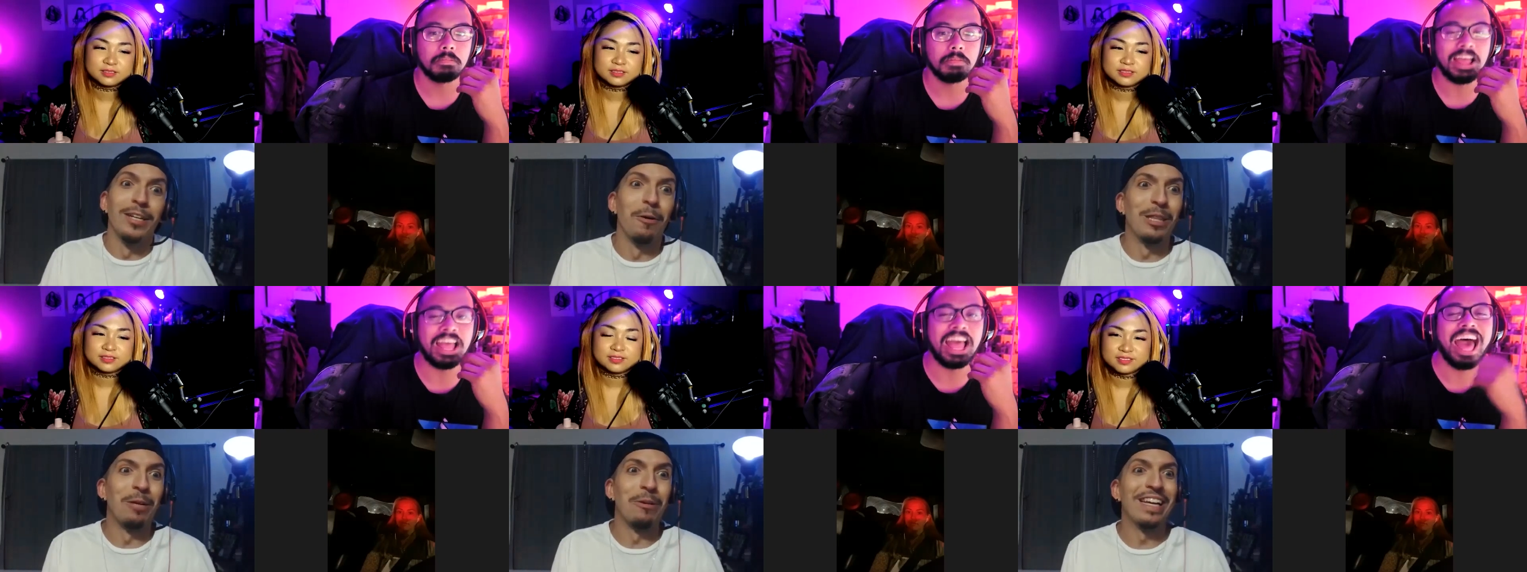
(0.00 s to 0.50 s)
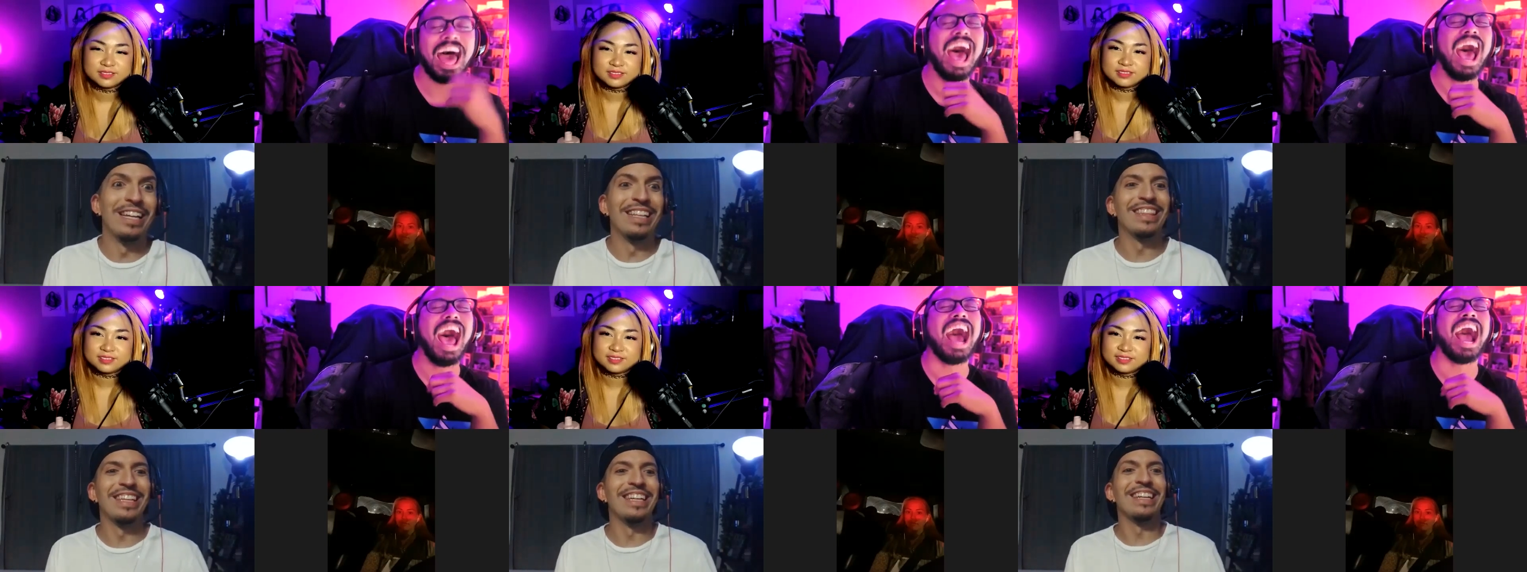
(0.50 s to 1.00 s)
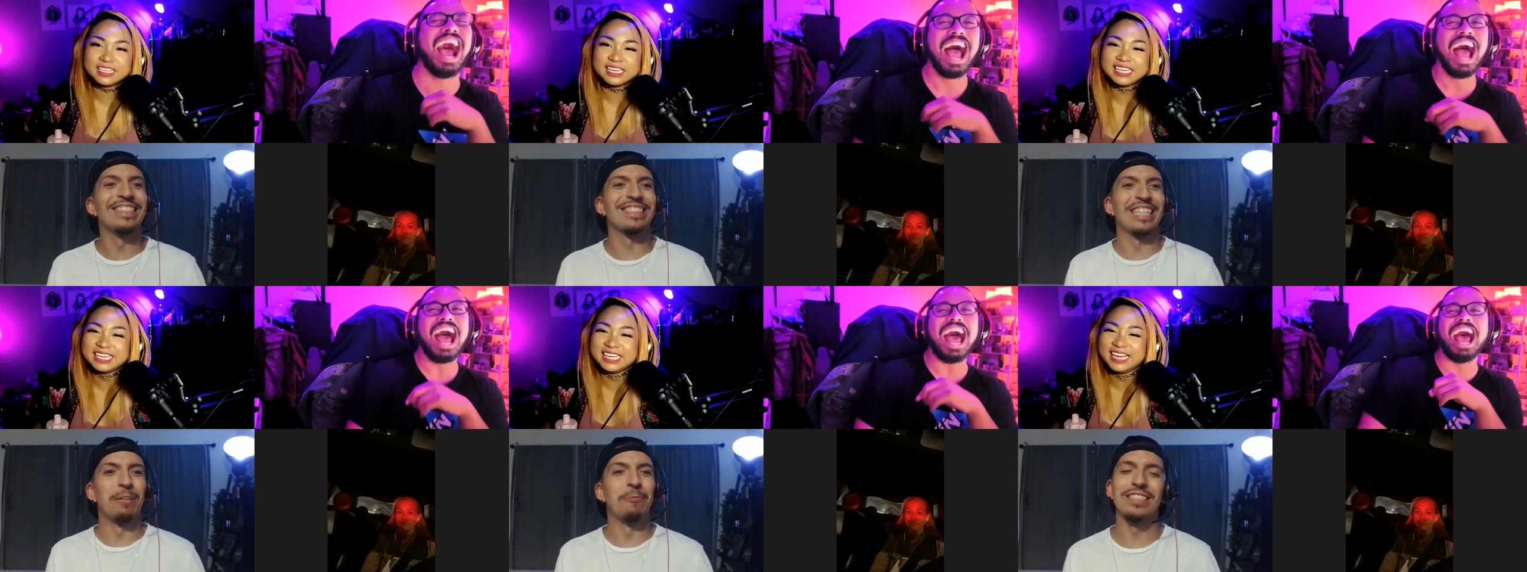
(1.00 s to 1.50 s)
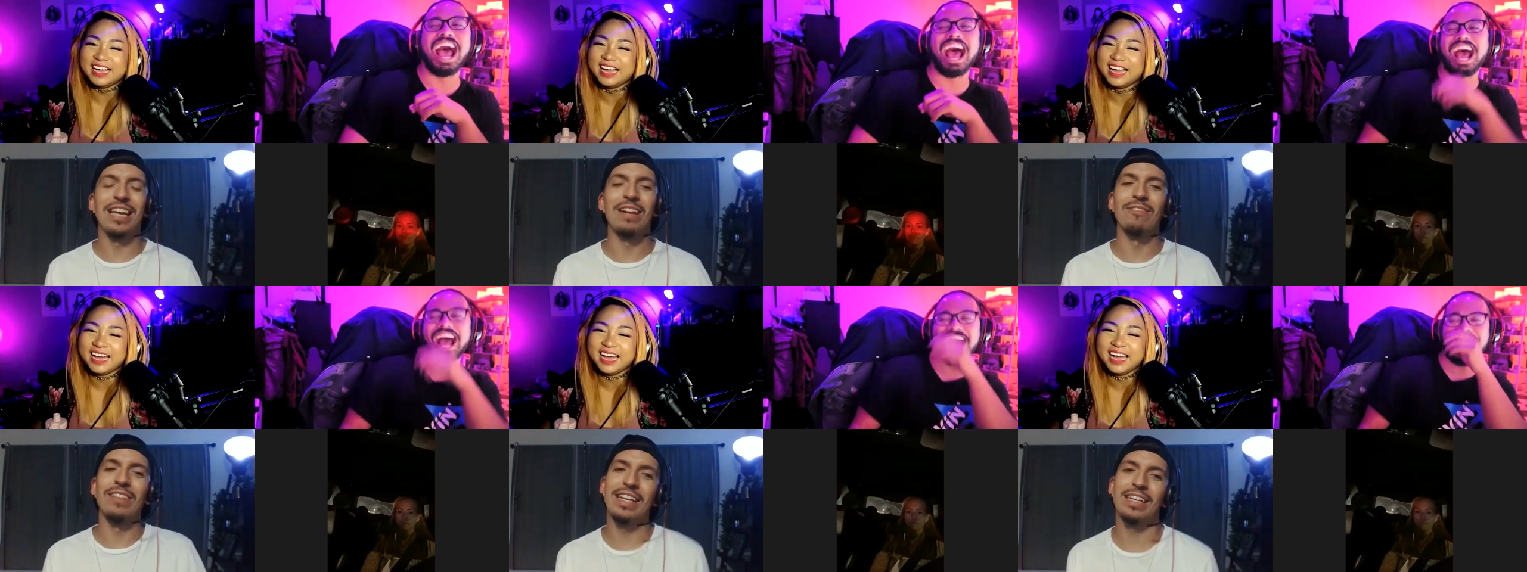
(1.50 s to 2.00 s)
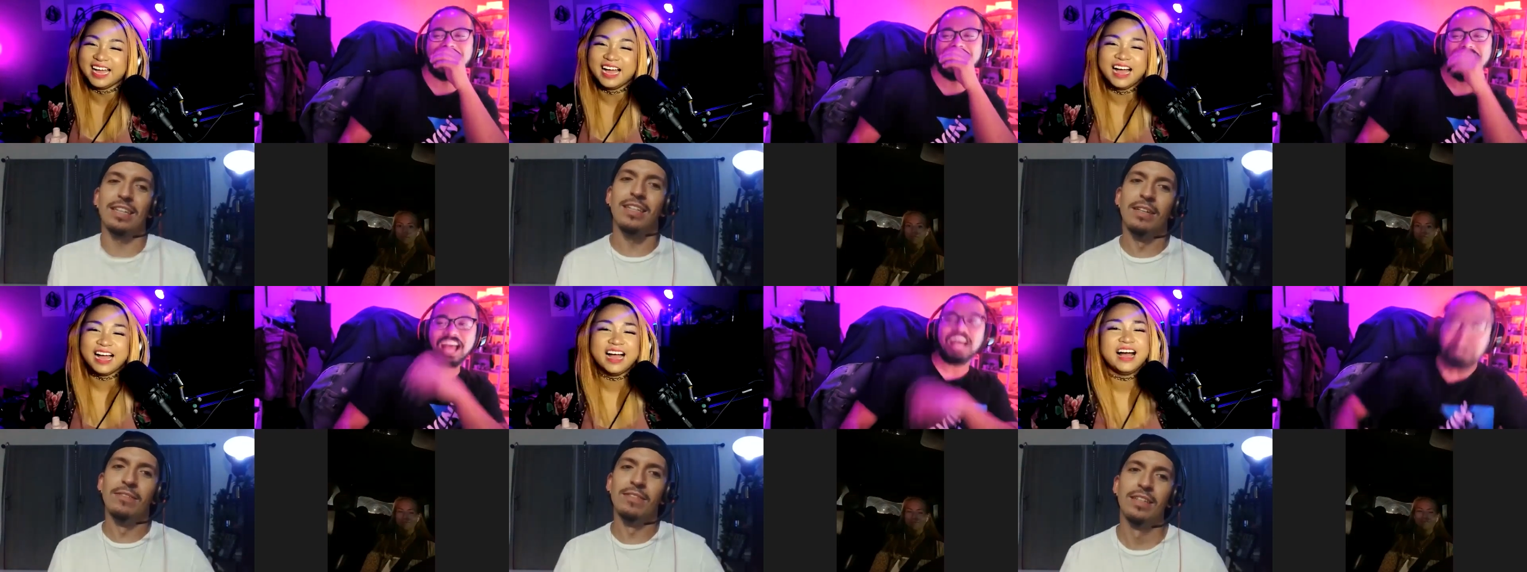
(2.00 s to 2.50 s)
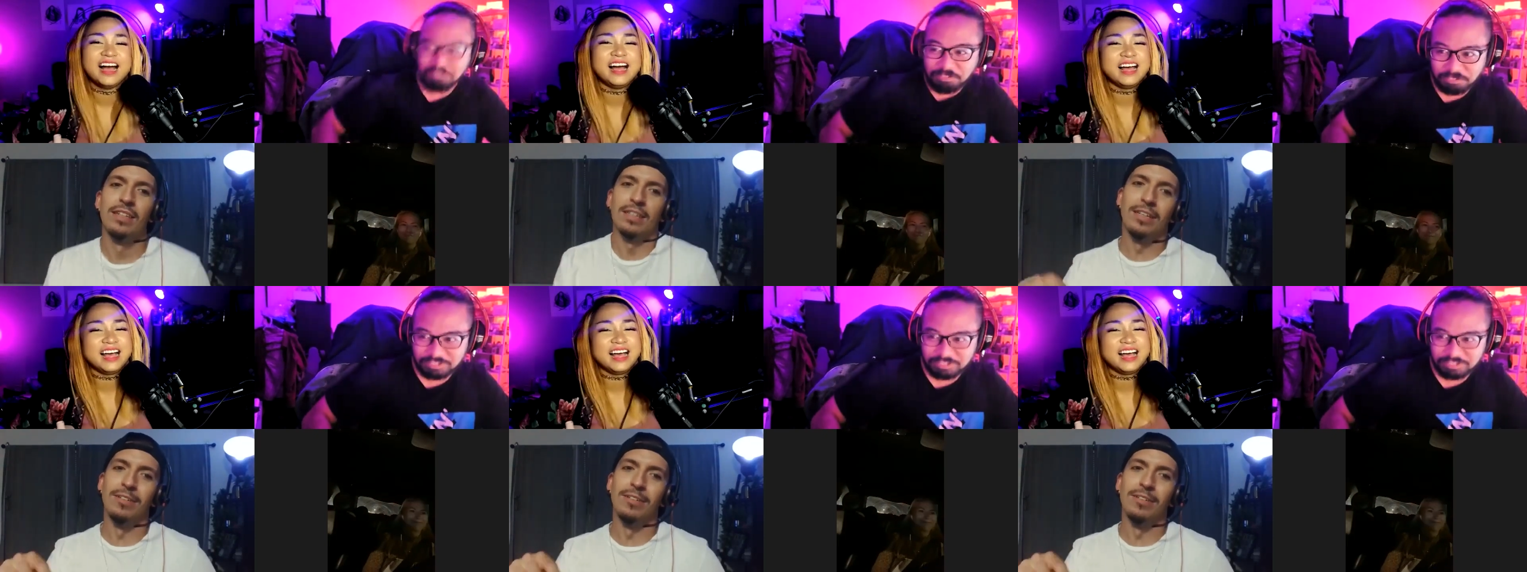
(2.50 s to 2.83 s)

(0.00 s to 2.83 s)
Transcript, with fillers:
Speaker 1: know, and they're hitting things, it like a,